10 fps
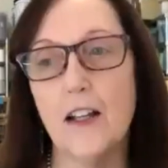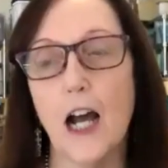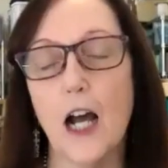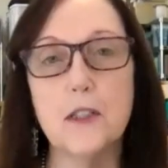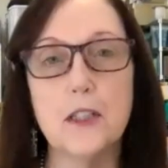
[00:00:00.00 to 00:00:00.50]

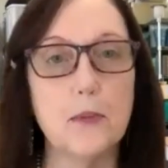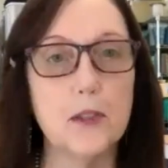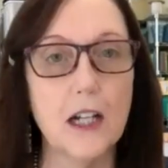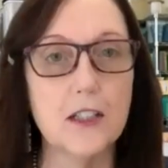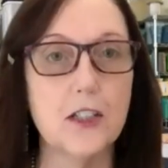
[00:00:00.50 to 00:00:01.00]
I was a
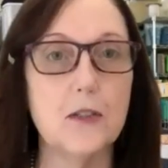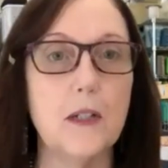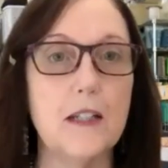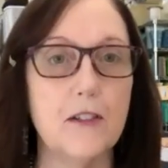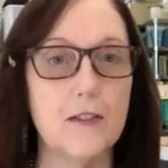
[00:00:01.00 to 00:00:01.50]
production
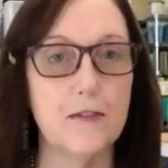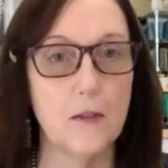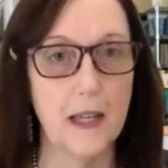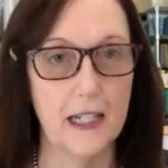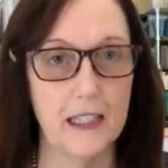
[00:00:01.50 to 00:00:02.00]
weaver for
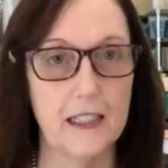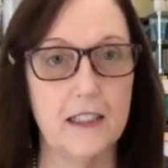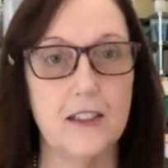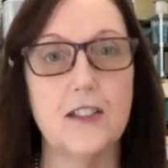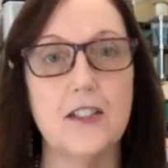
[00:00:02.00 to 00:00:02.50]
many
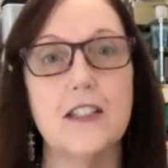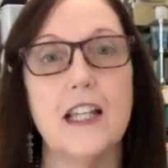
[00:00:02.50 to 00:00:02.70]
years,